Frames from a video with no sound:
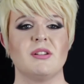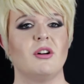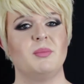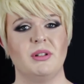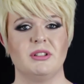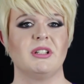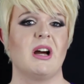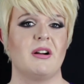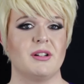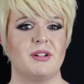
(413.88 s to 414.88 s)
sort of building
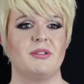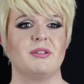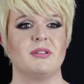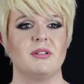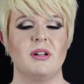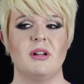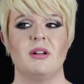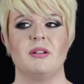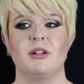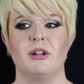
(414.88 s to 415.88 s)
character and,
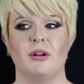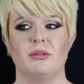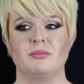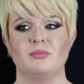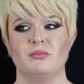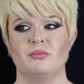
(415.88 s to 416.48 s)
you know,